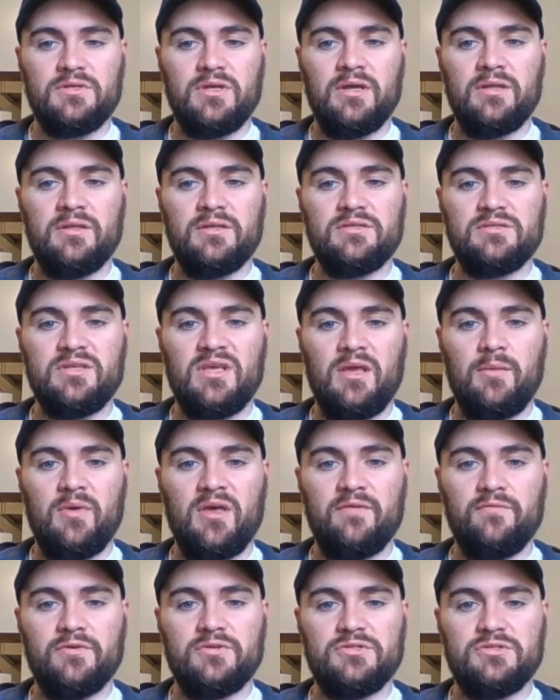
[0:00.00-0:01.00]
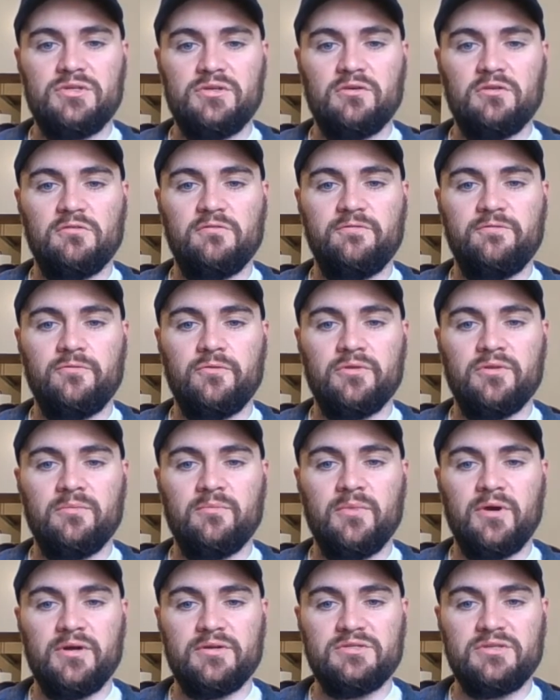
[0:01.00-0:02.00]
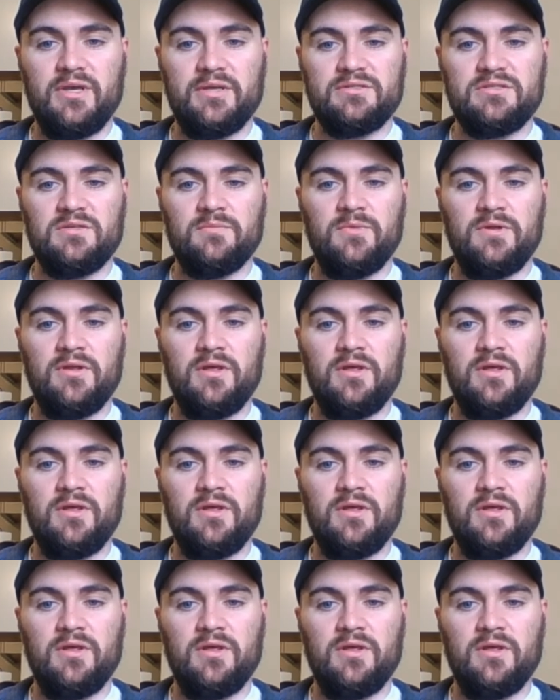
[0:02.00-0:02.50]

and the same average yield for the March estimate